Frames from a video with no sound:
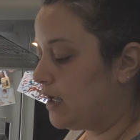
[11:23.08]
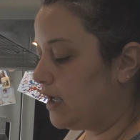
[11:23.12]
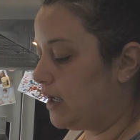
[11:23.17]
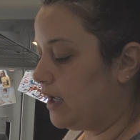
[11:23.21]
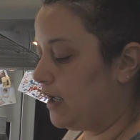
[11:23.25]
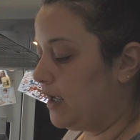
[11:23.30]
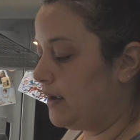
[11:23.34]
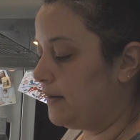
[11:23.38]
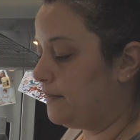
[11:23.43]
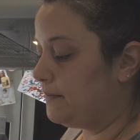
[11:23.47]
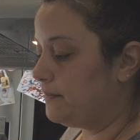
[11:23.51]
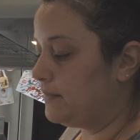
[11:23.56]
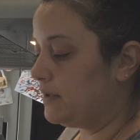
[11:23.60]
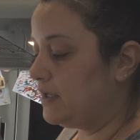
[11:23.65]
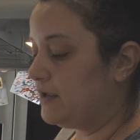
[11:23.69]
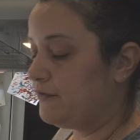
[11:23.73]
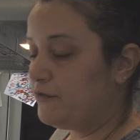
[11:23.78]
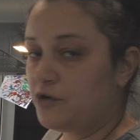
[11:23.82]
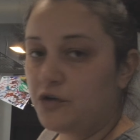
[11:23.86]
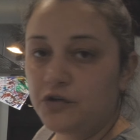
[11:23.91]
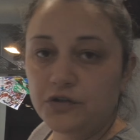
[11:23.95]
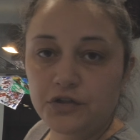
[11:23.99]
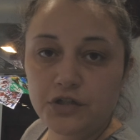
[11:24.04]
Um,
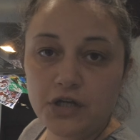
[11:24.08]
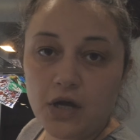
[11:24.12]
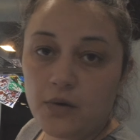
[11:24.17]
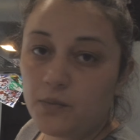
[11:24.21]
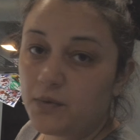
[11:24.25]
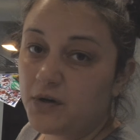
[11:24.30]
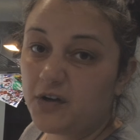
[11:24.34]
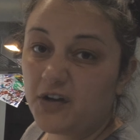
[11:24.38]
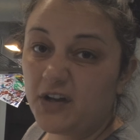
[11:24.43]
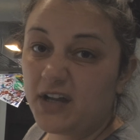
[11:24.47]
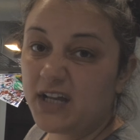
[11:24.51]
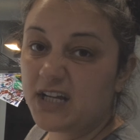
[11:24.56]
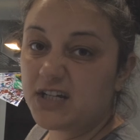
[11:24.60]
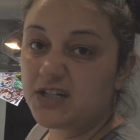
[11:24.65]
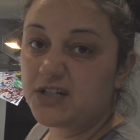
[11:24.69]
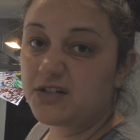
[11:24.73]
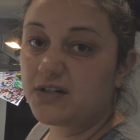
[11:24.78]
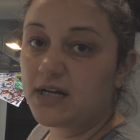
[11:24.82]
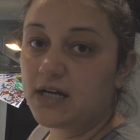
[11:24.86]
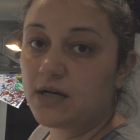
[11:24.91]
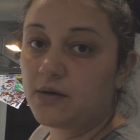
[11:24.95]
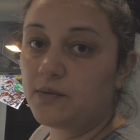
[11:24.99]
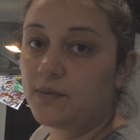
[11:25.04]
if you don't want to cook it
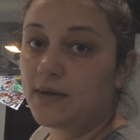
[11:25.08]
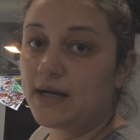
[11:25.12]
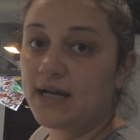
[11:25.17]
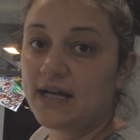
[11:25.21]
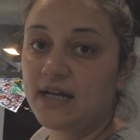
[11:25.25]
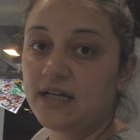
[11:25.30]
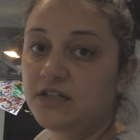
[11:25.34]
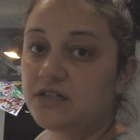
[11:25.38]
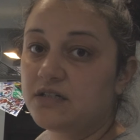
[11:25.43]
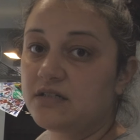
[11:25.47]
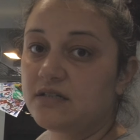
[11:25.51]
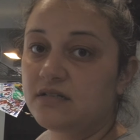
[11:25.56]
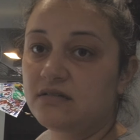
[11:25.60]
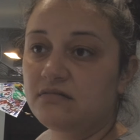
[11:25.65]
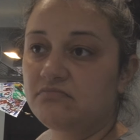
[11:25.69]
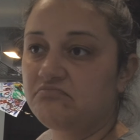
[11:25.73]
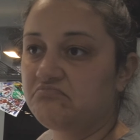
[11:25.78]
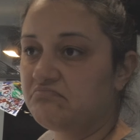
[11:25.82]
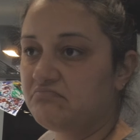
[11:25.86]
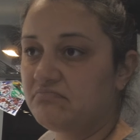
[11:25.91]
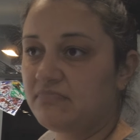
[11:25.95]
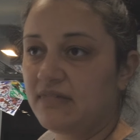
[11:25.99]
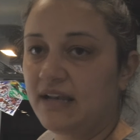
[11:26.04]
straight away, just
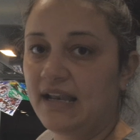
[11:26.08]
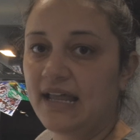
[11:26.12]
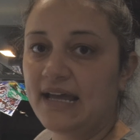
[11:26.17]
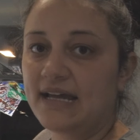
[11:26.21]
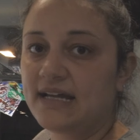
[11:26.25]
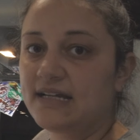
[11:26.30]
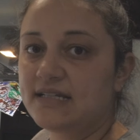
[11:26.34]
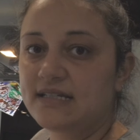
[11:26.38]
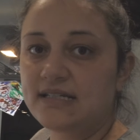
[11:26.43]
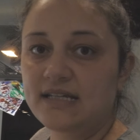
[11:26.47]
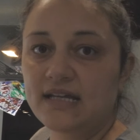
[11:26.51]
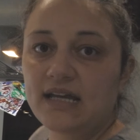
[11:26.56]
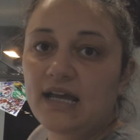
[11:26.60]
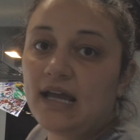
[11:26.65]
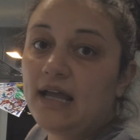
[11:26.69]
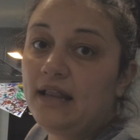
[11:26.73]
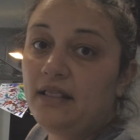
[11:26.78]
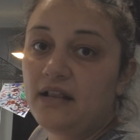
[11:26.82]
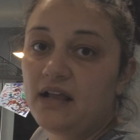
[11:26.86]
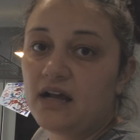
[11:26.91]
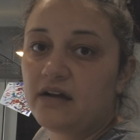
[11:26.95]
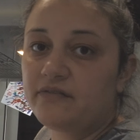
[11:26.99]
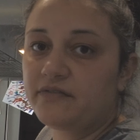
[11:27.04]
let it sit
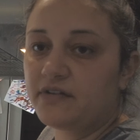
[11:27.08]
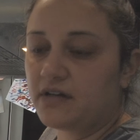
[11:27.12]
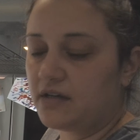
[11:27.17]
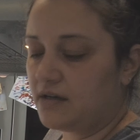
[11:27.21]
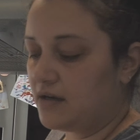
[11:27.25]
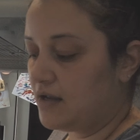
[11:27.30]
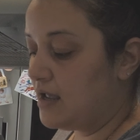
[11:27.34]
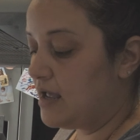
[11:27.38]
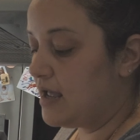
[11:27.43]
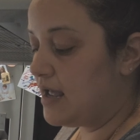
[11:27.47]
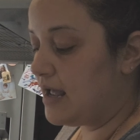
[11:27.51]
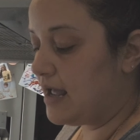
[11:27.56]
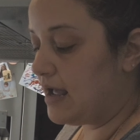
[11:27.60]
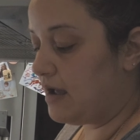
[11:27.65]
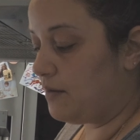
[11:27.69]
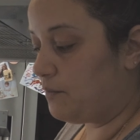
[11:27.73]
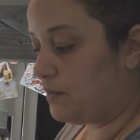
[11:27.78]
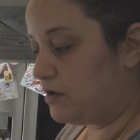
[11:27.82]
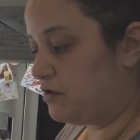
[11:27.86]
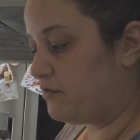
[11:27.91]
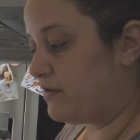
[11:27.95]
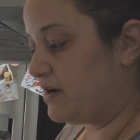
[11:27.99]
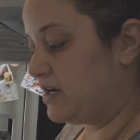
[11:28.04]
in the oven,
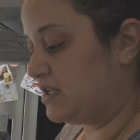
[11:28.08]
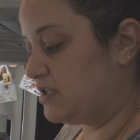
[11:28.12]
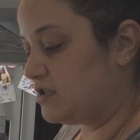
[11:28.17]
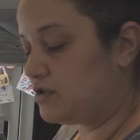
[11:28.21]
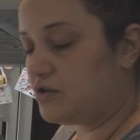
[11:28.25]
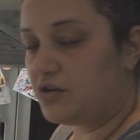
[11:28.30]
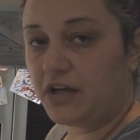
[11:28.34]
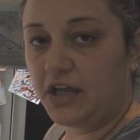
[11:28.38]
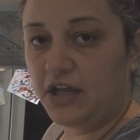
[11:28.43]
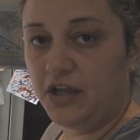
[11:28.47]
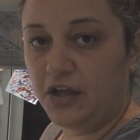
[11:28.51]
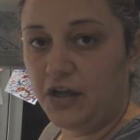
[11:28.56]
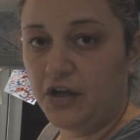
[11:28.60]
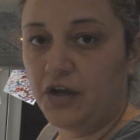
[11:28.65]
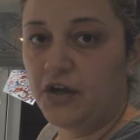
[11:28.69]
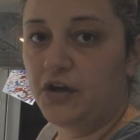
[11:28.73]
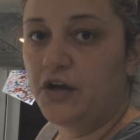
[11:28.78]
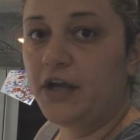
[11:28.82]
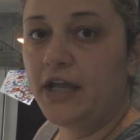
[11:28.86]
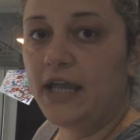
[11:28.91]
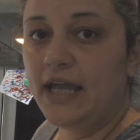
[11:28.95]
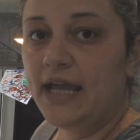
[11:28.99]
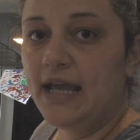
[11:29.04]
and when you're ready to cook it, you can
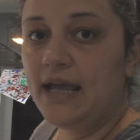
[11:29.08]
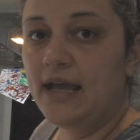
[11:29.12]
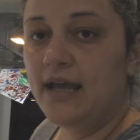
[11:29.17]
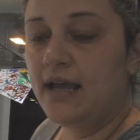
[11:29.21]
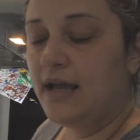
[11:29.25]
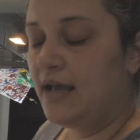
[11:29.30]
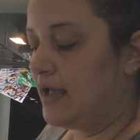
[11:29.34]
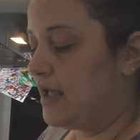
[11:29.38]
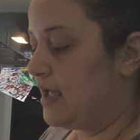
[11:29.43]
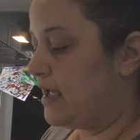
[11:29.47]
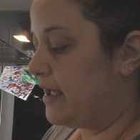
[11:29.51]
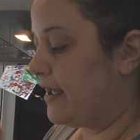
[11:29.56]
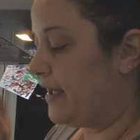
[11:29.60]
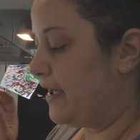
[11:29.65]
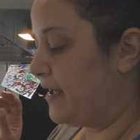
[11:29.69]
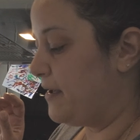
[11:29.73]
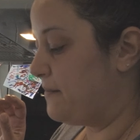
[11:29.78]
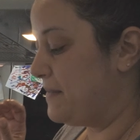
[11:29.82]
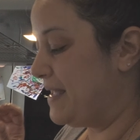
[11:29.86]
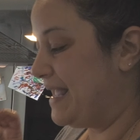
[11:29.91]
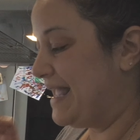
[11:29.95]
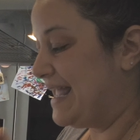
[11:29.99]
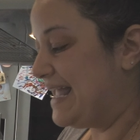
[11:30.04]
cook it.
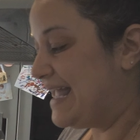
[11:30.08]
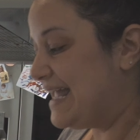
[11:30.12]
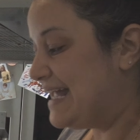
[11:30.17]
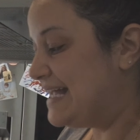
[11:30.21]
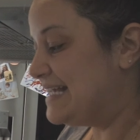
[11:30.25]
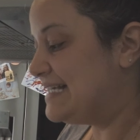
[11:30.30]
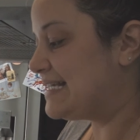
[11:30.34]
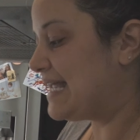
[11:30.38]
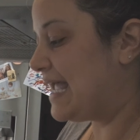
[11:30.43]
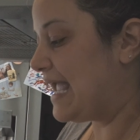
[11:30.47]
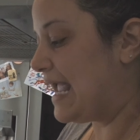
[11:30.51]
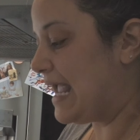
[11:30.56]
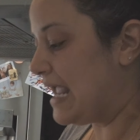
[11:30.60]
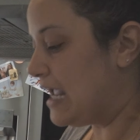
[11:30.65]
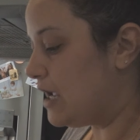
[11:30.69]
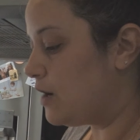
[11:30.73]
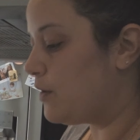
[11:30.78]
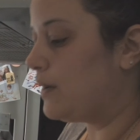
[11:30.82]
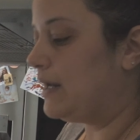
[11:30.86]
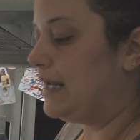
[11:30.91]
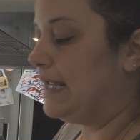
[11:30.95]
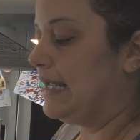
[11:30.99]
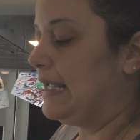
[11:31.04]
Um, it is
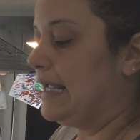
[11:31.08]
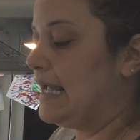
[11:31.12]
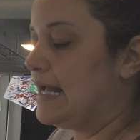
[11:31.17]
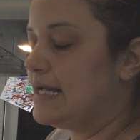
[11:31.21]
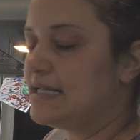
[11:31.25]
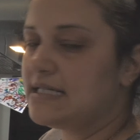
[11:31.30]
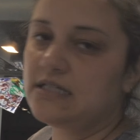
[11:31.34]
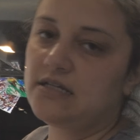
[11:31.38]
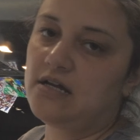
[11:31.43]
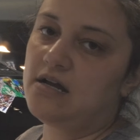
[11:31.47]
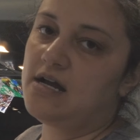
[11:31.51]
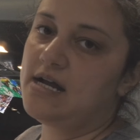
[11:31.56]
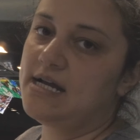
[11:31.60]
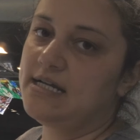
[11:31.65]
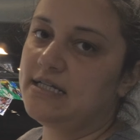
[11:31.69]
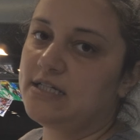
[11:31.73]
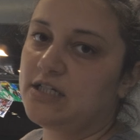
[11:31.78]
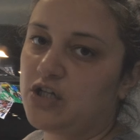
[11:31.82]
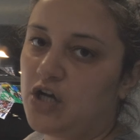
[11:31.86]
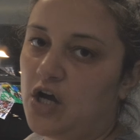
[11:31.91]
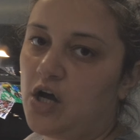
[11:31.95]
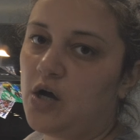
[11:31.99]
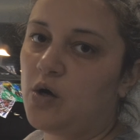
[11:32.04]
equally as
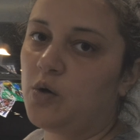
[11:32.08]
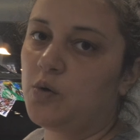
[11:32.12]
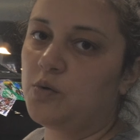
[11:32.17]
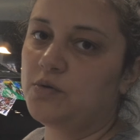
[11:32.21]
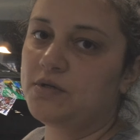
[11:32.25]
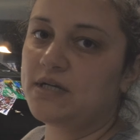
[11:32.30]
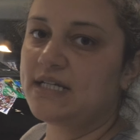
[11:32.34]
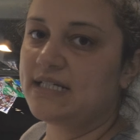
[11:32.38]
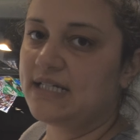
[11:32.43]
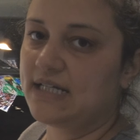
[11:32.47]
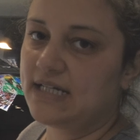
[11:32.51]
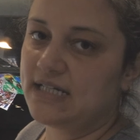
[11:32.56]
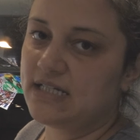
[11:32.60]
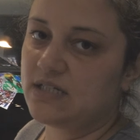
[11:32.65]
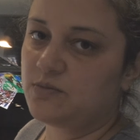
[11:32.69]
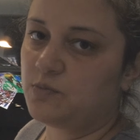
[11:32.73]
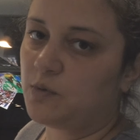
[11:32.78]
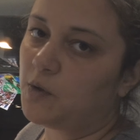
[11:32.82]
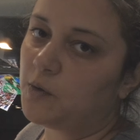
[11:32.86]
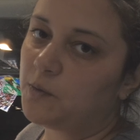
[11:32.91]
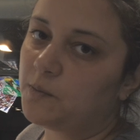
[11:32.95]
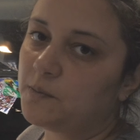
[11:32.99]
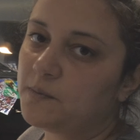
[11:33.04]
nice cold as it is
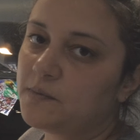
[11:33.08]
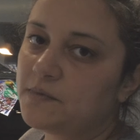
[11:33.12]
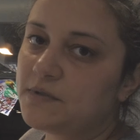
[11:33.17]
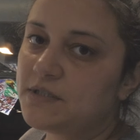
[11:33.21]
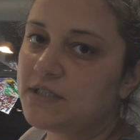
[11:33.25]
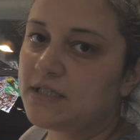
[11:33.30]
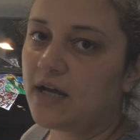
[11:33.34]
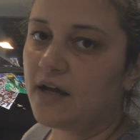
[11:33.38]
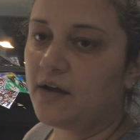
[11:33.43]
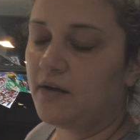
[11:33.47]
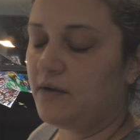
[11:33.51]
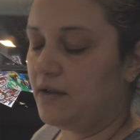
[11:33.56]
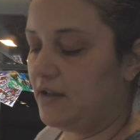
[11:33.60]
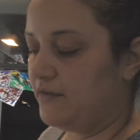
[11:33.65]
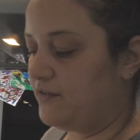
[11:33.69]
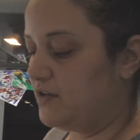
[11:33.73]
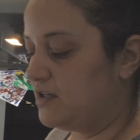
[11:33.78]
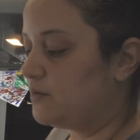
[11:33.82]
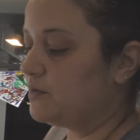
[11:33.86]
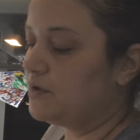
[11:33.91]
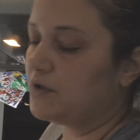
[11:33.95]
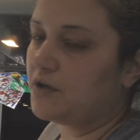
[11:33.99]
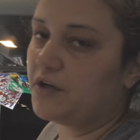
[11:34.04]
warm. So if
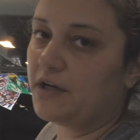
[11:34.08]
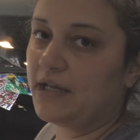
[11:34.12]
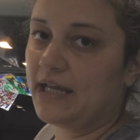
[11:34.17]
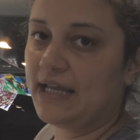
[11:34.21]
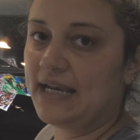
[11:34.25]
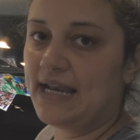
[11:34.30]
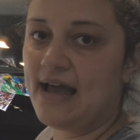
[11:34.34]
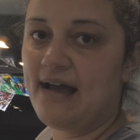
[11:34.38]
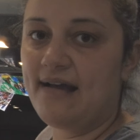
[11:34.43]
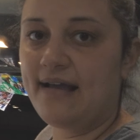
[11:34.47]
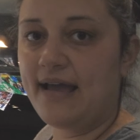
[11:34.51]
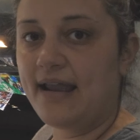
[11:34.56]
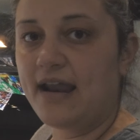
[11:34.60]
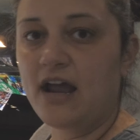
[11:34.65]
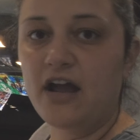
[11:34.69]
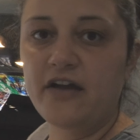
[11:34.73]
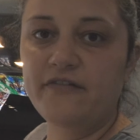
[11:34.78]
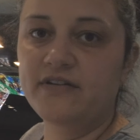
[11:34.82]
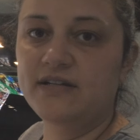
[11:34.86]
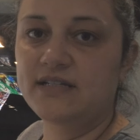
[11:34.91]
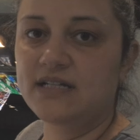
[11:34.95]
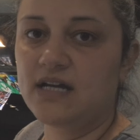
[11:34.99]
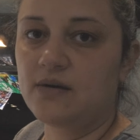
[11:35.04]
you do want to cook it now, get it
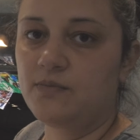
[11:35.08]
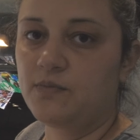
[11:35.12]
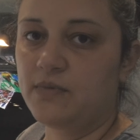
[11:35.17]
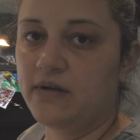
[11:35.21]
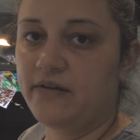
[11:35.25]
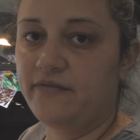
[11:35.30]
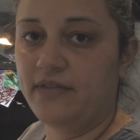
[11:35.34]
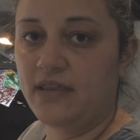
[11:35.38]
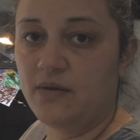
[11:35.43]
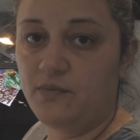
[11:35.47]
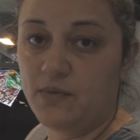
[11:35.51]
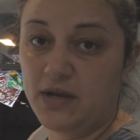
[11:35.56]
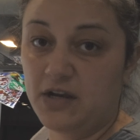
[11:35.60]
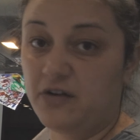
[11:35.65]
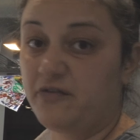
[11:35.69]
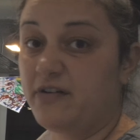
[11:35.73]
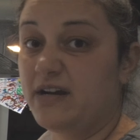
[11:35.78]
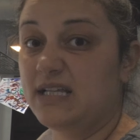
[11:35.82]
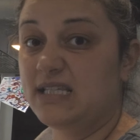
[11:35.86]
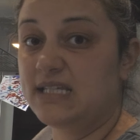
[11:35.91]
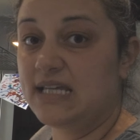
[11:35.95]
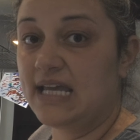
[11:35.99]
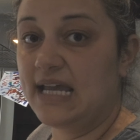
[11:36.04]
over and done with, and then when you're
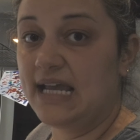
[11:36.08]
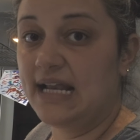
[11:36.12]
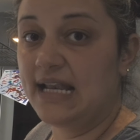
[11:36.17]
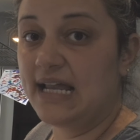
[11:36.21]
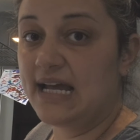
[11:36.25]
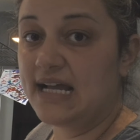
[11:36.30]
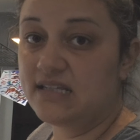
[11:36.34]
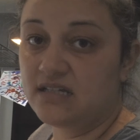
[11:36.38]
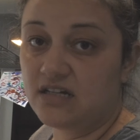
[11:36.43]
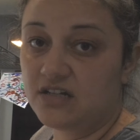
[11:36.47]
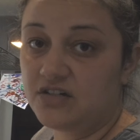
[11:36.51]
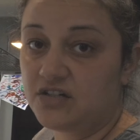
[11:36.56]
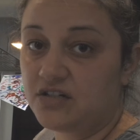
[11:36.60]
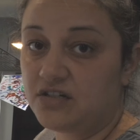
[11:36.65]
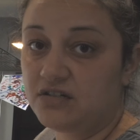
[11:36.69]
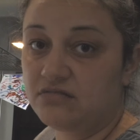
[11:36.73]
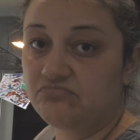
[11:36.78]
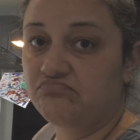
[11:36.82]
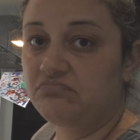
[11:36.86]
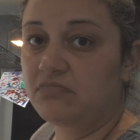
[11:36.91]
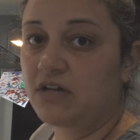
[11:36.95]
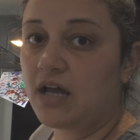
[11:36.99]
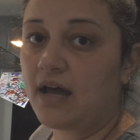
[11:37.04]
ready to eat later, just
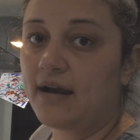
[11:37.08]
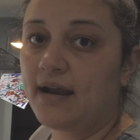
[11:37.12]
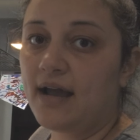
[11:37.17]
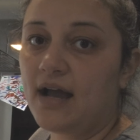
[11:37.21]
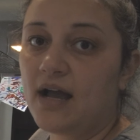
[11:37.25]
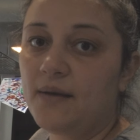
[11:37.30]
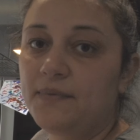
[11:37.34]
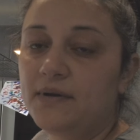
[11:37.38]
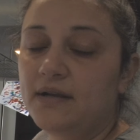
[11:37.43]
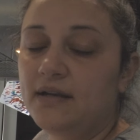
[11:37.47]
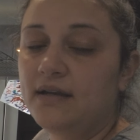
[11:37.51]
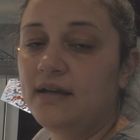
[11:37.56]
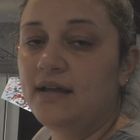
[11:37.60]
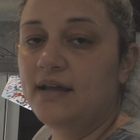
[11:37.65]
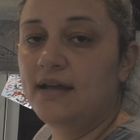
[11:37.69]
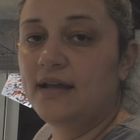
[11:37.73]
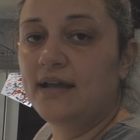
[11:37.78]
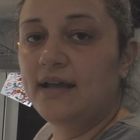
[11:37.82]
cut it up and,